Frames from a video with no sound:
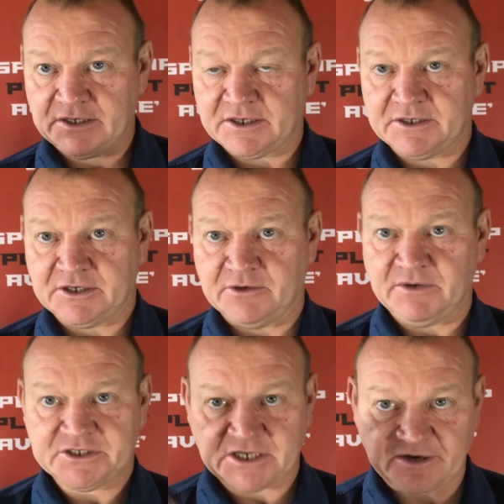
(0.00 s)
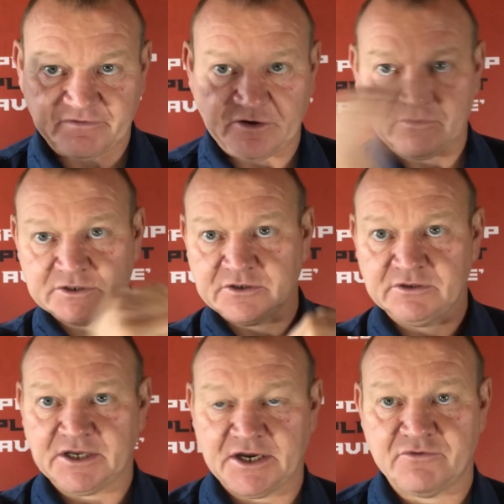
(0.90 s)
And um, let's stay focused on
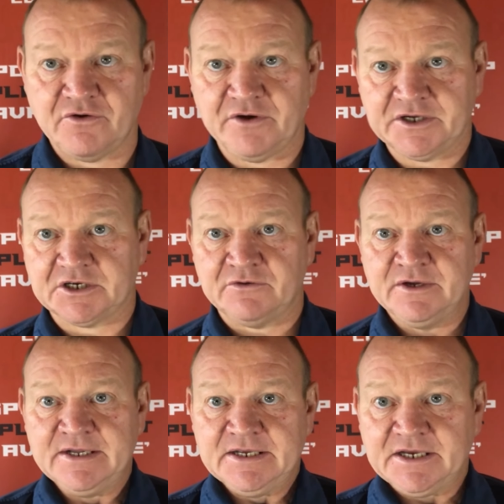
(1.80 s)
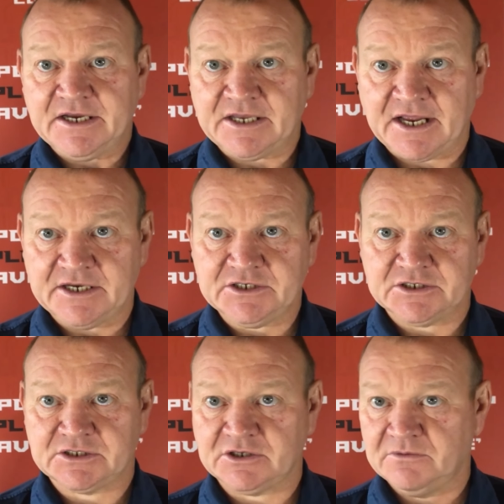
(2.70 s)
Dan Rooney. So, yeah, Dan
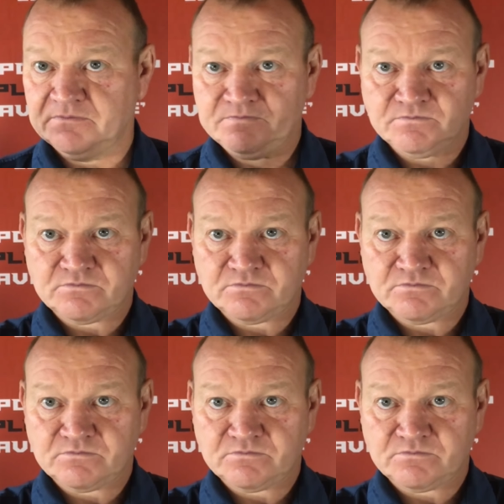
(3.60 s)
just um,